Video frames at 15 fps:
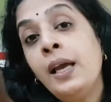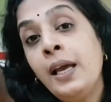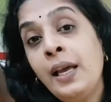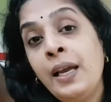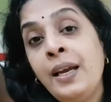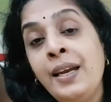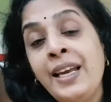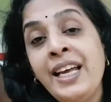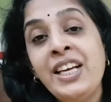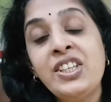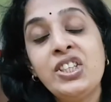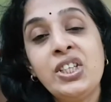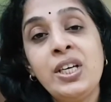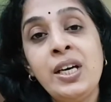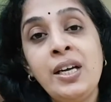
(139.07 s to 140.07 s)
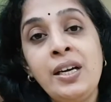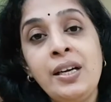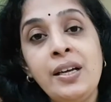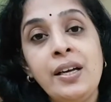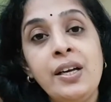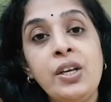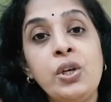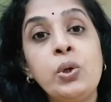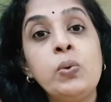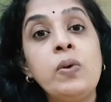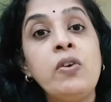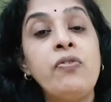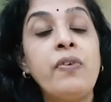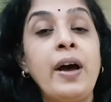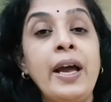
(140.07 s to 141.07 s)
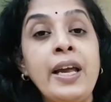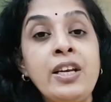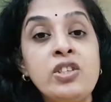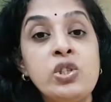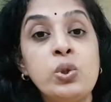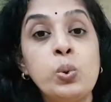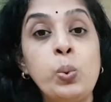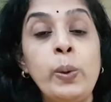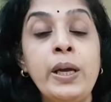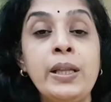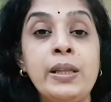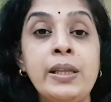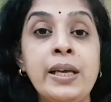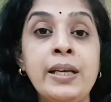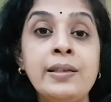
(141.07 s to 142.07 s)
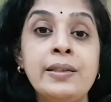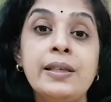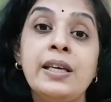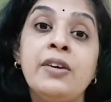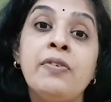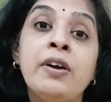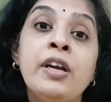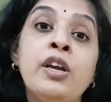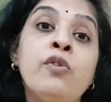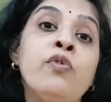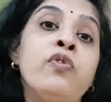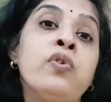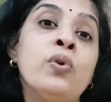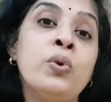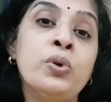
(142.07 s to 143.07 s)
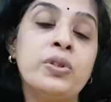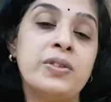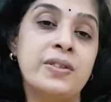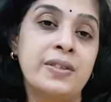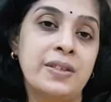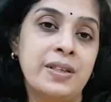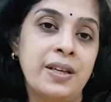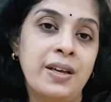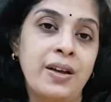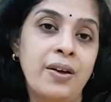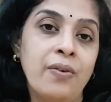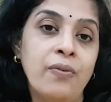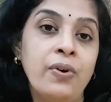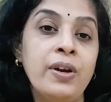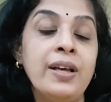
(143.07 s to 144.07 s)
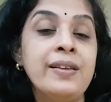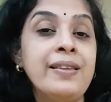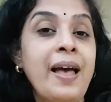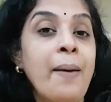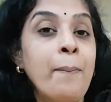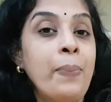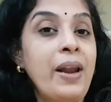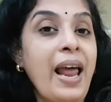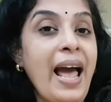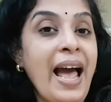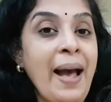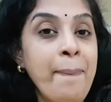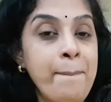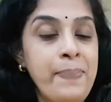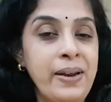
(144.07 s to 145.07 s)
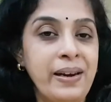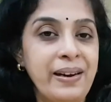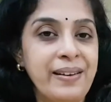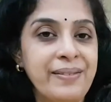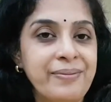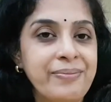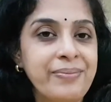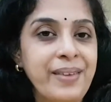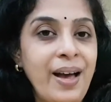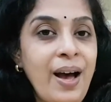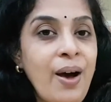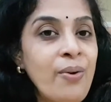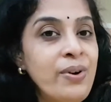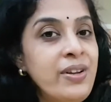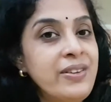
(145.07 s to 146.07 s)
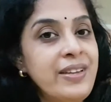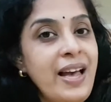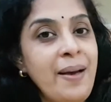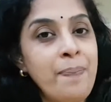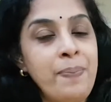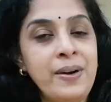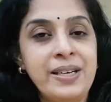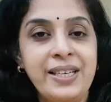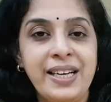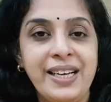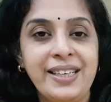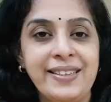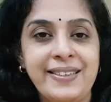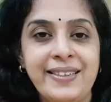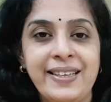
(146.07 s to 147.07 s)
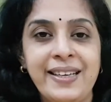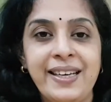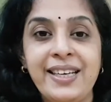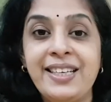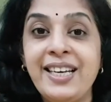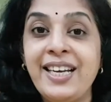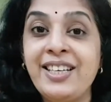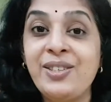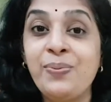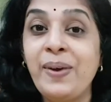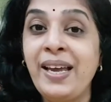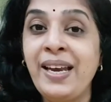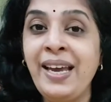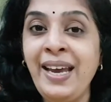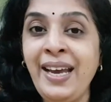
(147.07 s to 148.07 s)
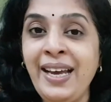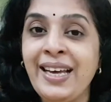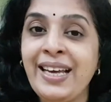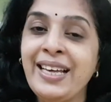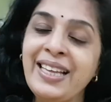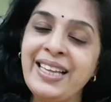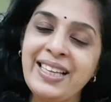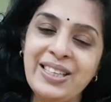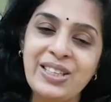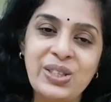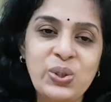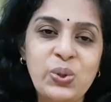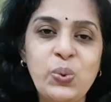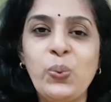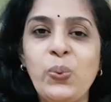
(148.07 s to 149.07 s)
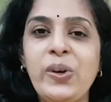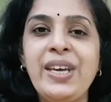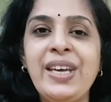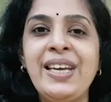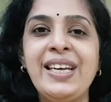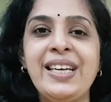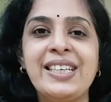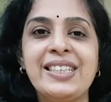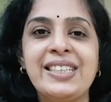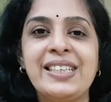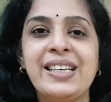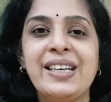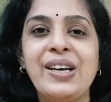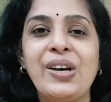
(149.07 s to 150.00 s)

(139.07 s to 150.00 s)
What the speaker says: In nature you will find sweet things even in fruits. For example, apple. How does apple taste? It tastes very sweet.